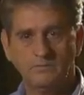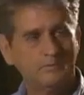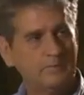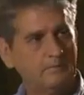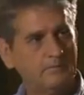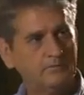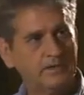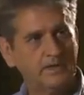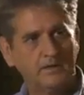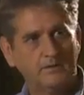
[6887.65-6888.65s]
the people who
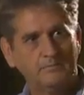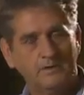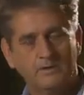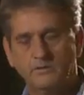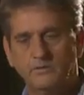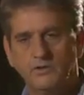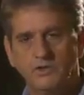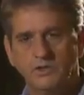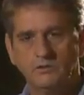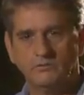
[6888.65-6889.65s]
stayed home and took care of the
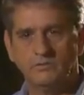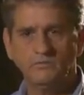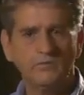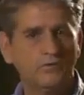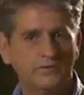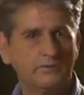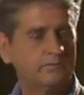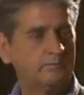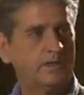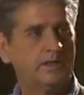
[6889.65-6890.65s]
children. Of course, there
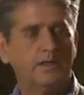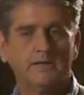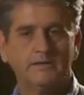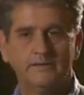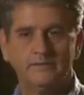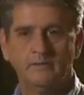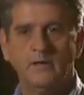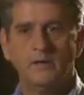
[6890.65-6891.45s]
was men in it too.